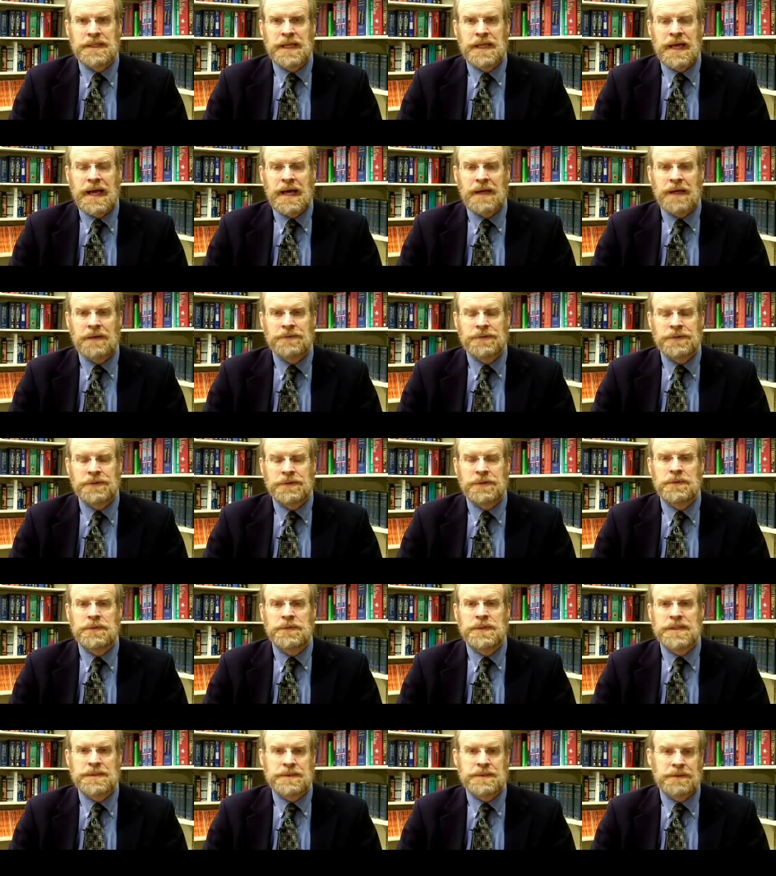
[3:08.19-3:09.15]
and how
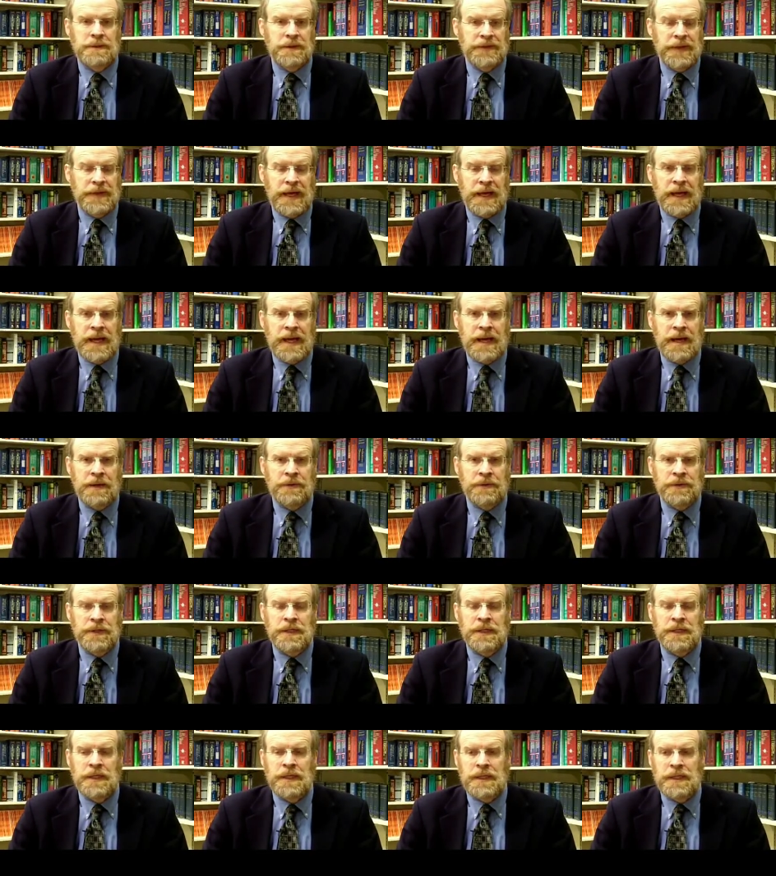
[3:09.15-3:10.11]
do we sort that out
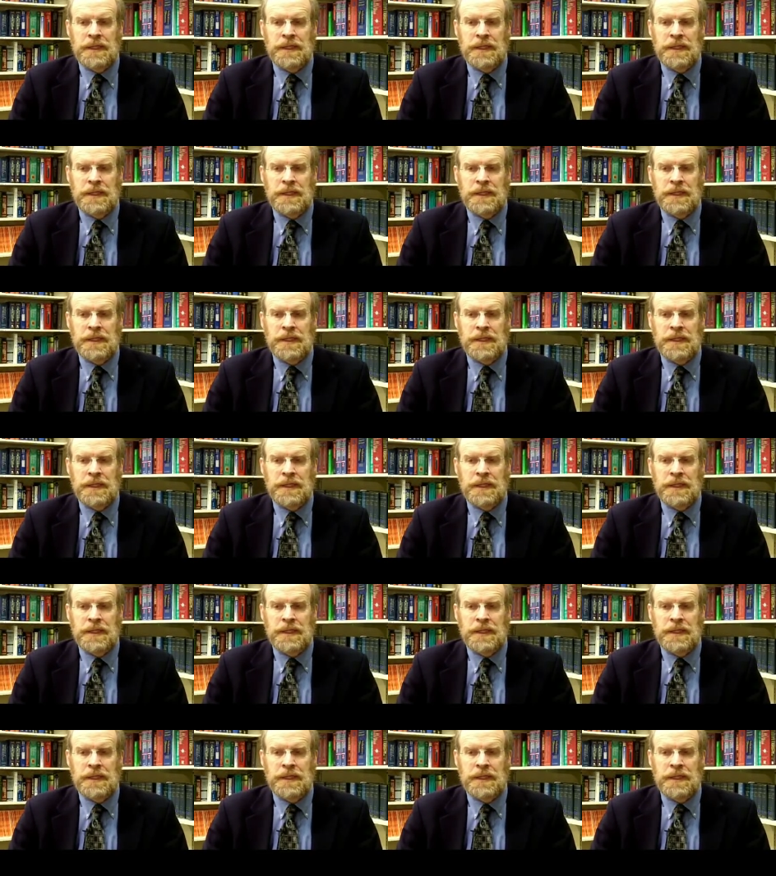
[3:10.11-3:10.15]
